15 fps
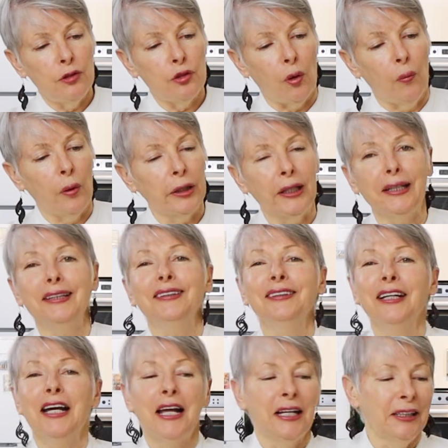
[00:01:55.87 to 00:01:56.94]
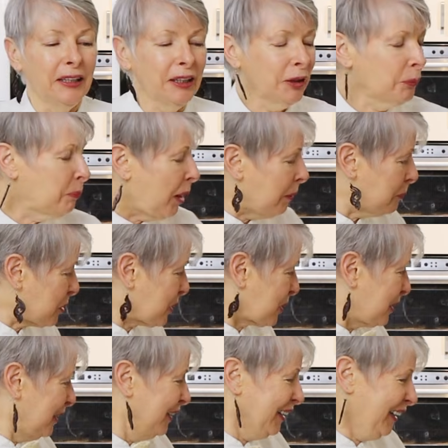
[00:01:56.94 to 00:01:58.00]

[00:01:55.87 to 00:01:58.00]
You don't want little bumps.